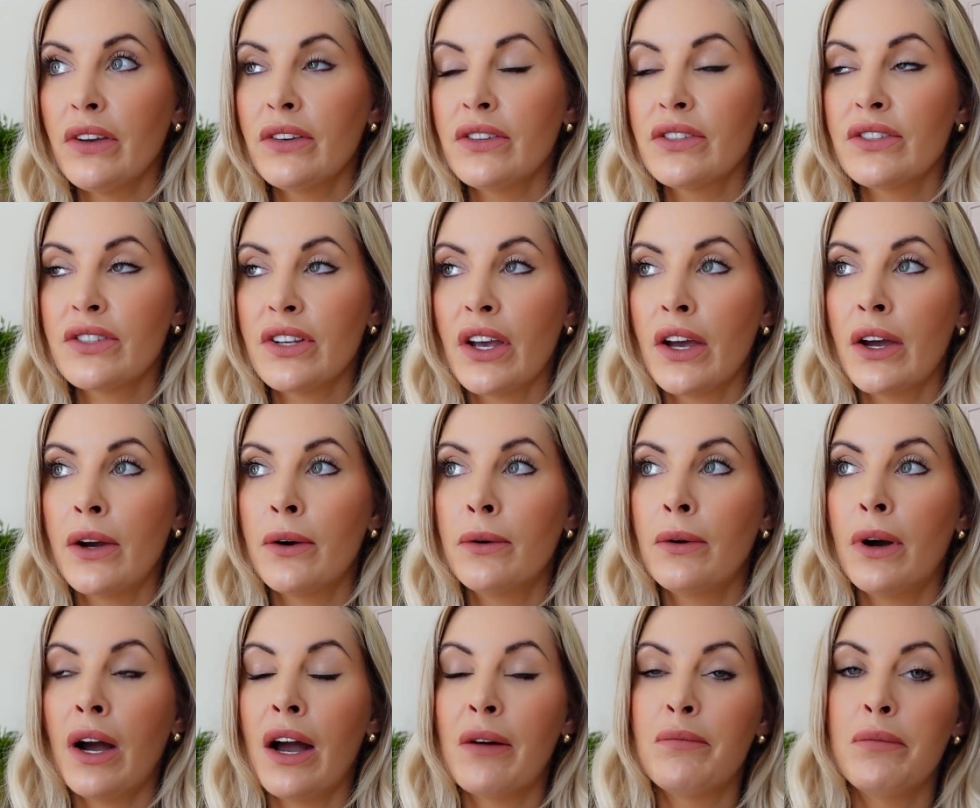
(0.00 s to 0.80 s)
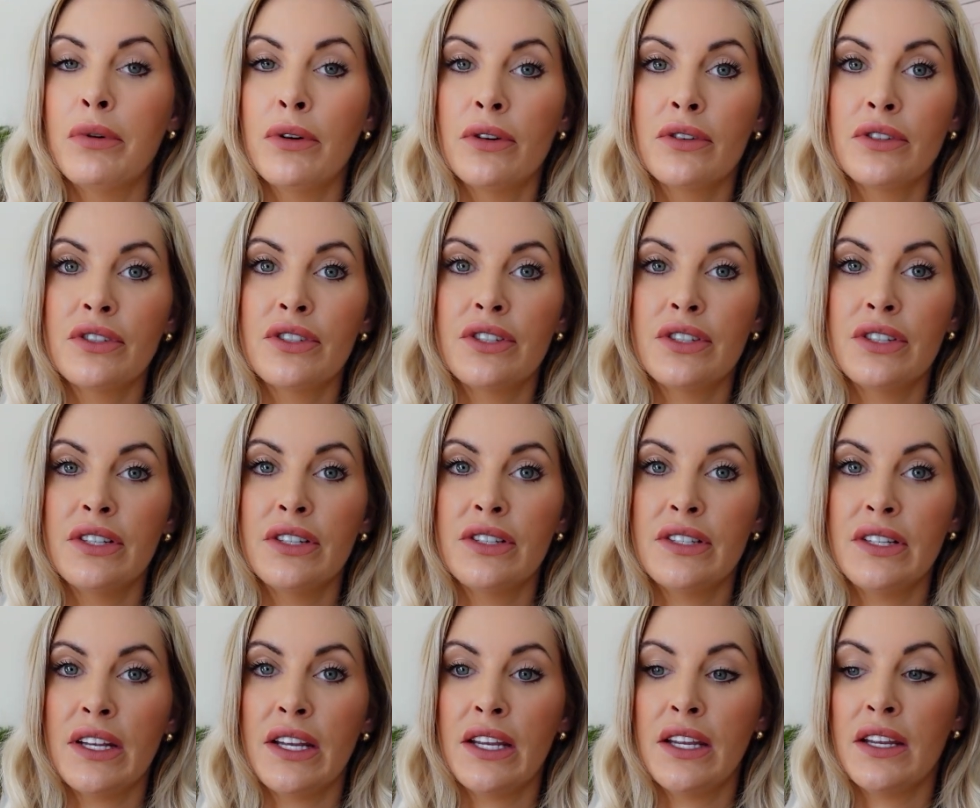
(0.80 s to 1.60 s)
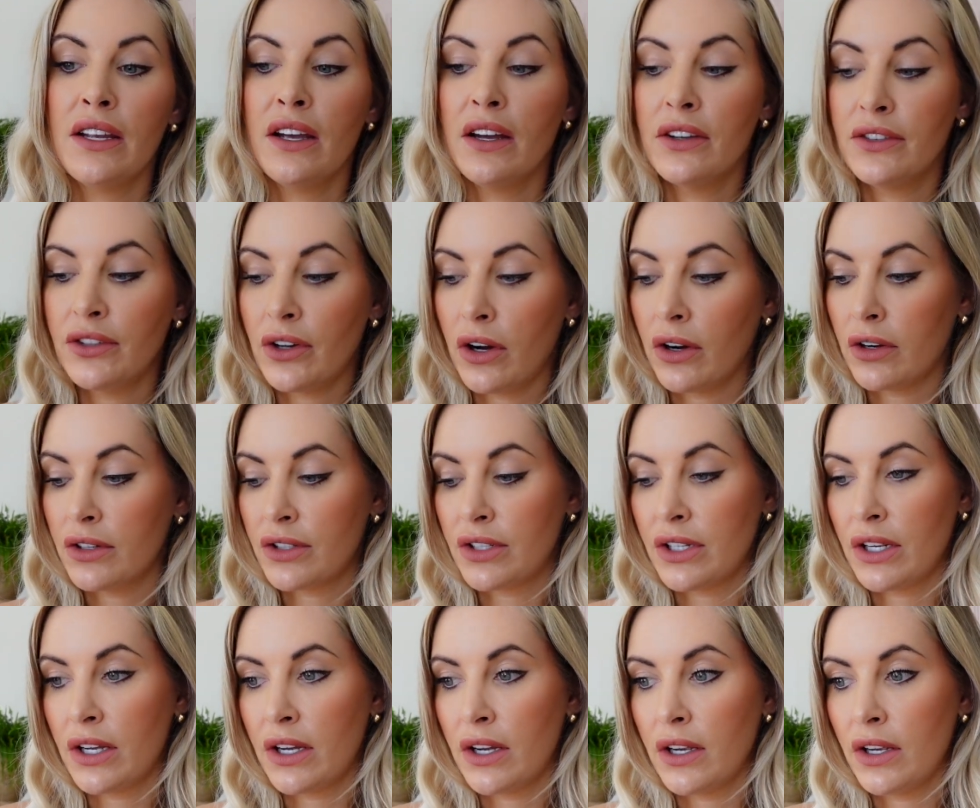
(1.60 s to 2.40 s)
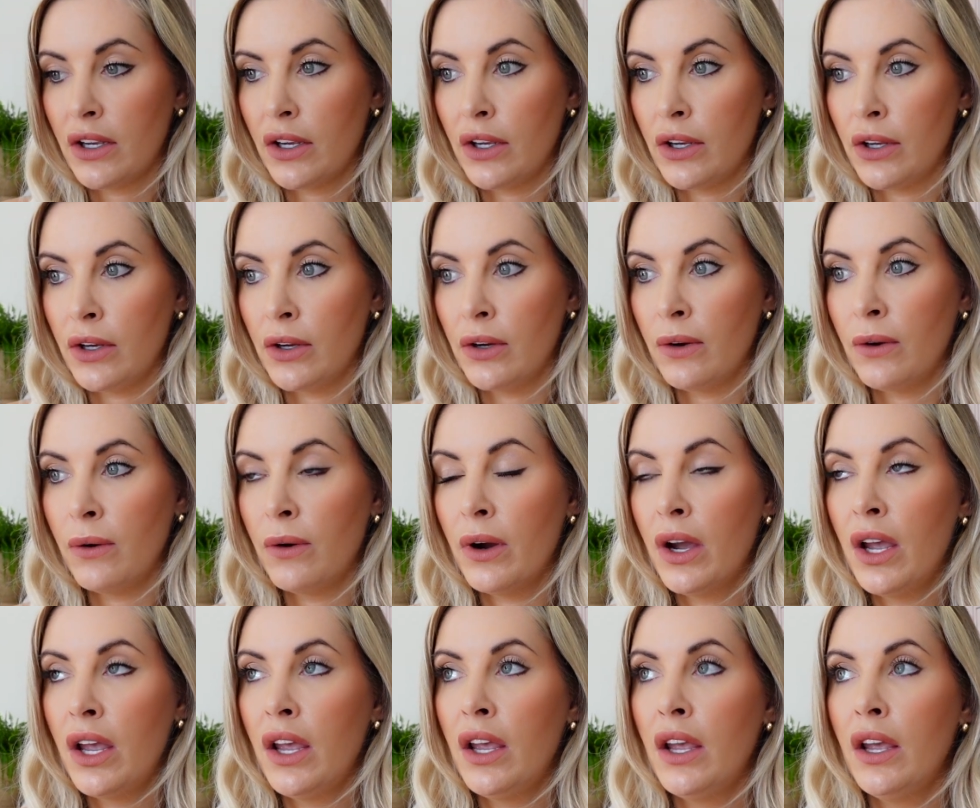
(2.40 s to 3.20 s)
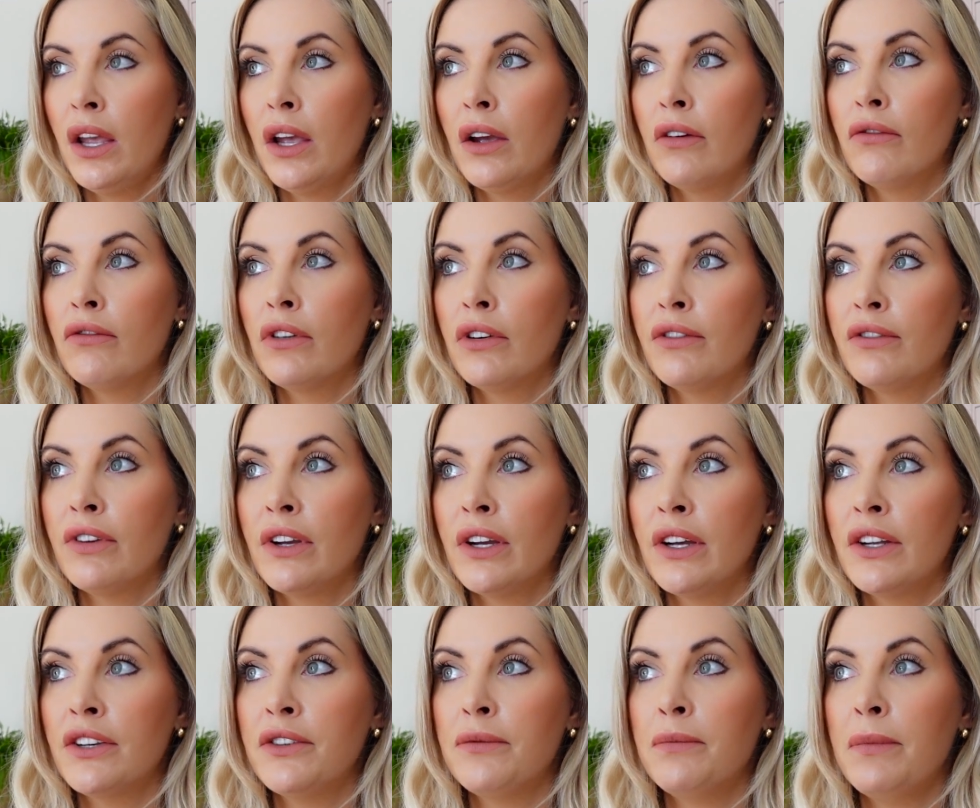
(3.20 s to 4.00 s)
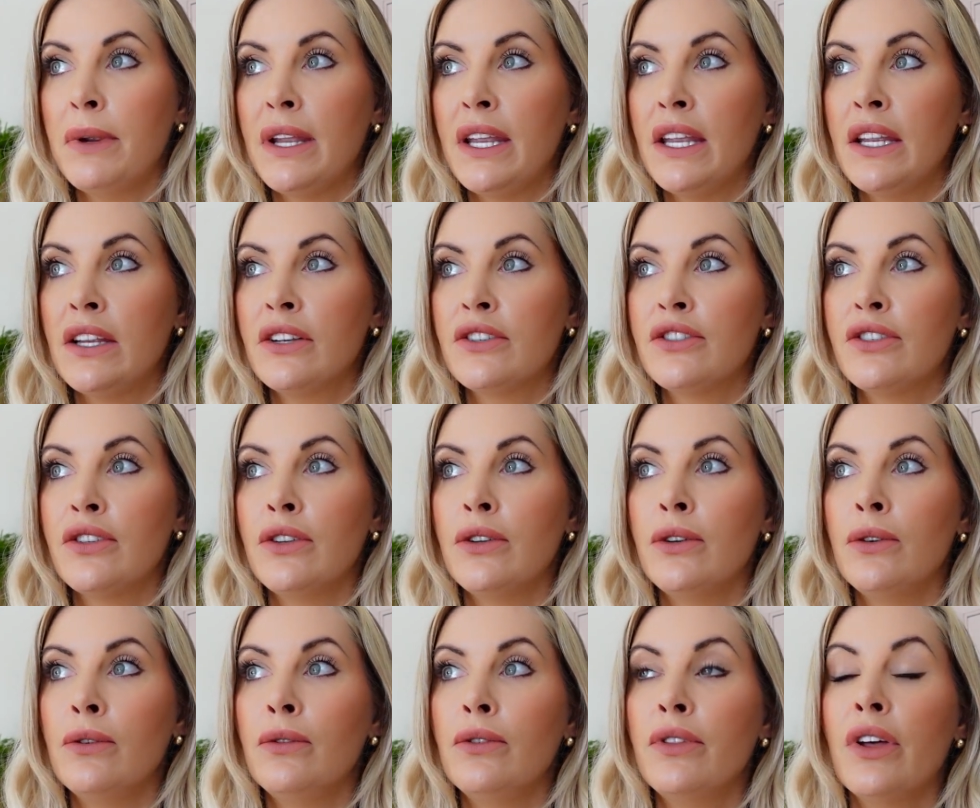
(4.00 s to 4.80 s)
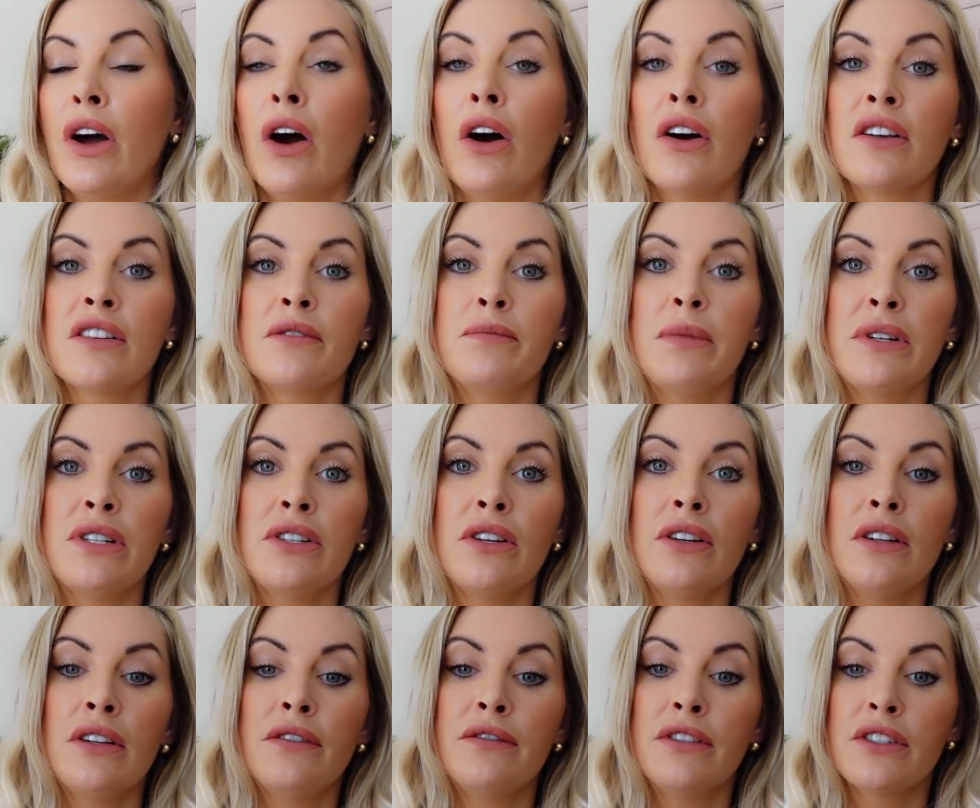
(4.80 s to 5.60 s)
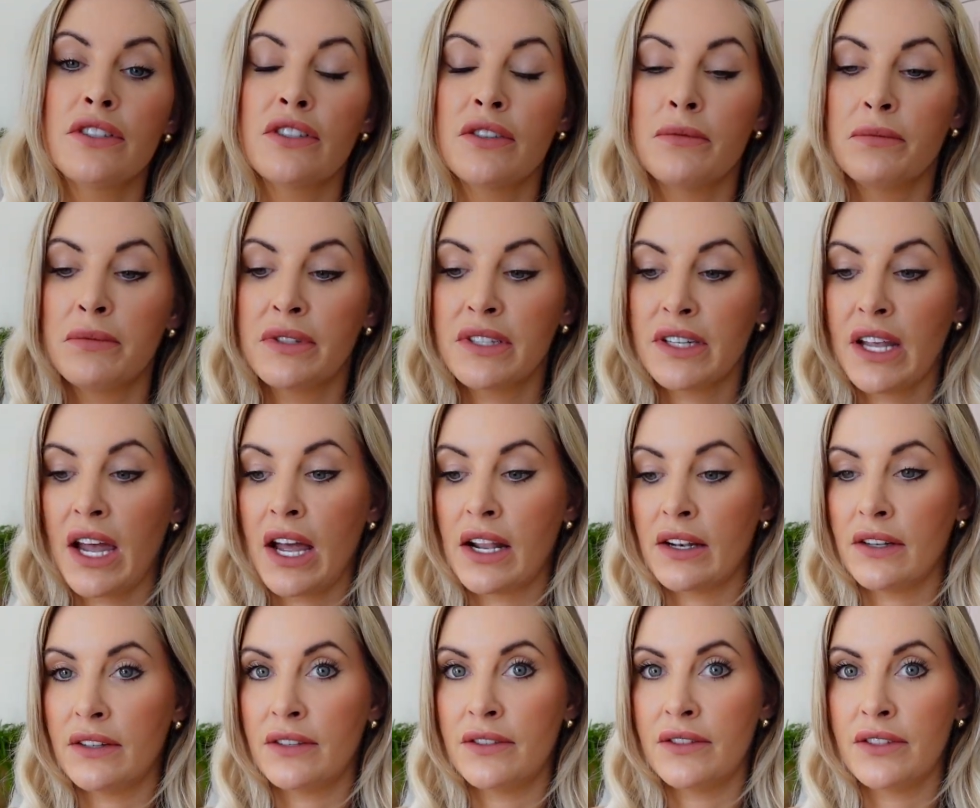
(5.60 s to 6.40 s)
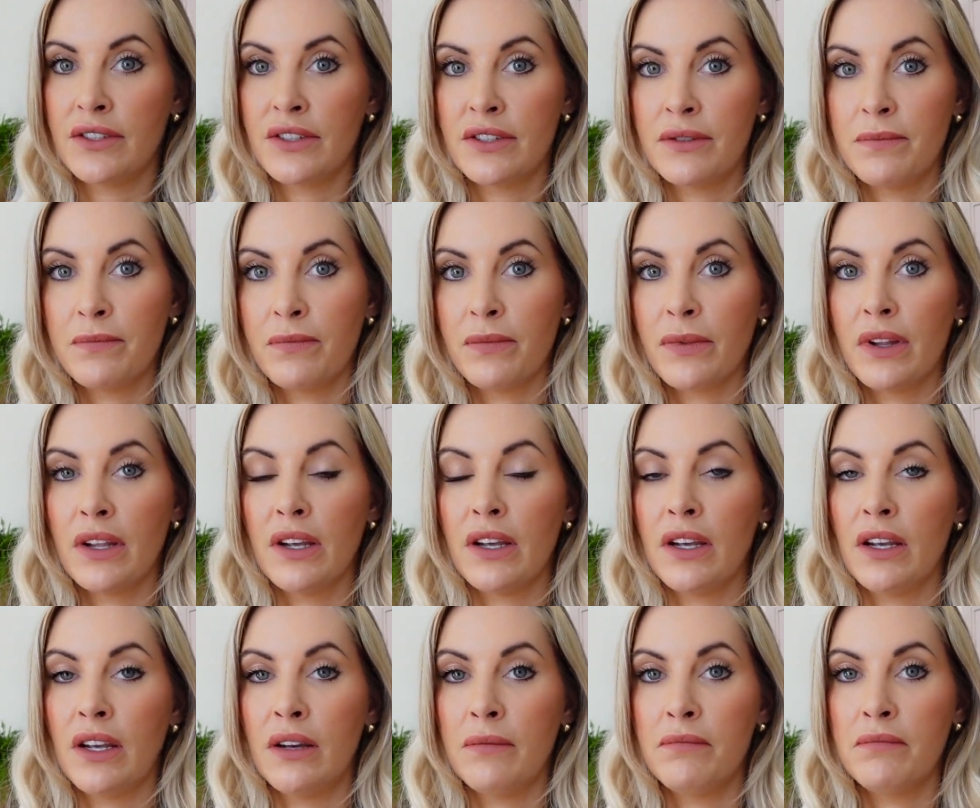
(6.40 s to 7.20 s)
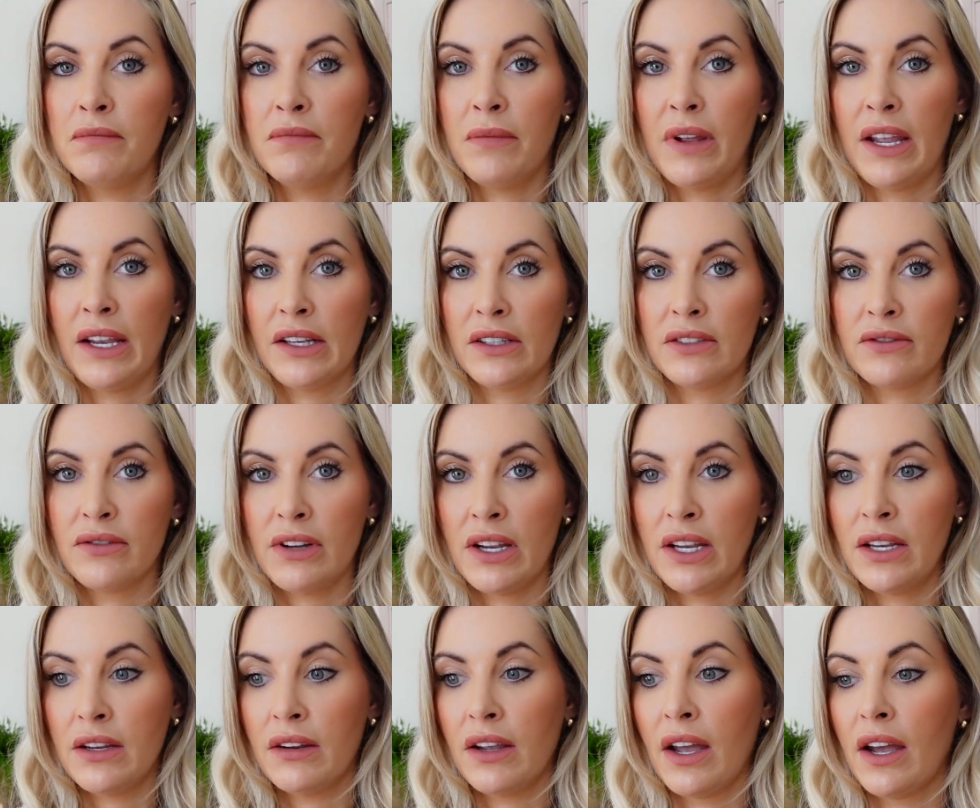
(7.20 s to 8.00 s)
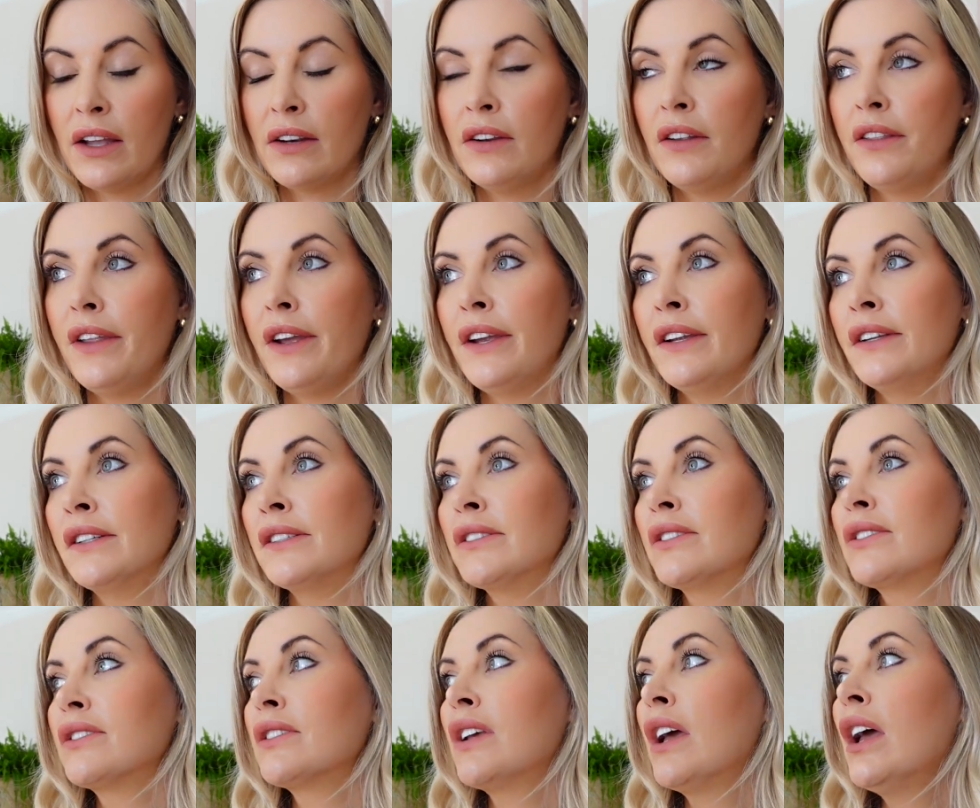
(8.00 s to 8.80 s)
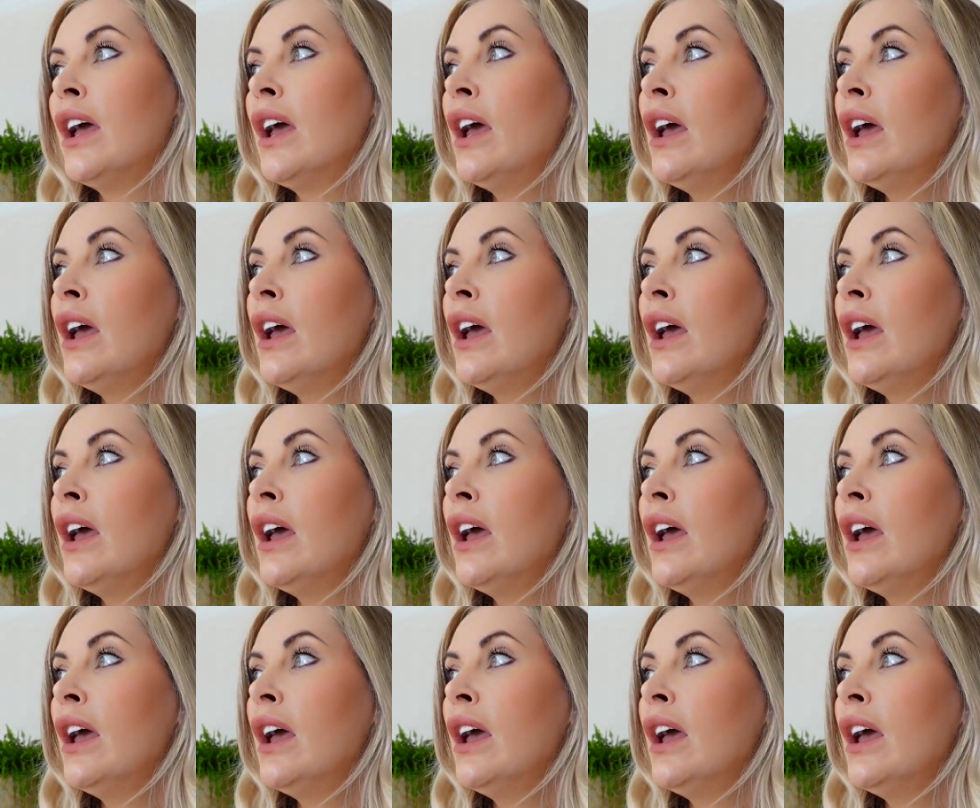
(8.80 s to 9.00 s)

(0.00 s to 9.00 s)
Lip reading: So I booked to see a doctor who referred me to the hospital for some scans, x-ray kind of things,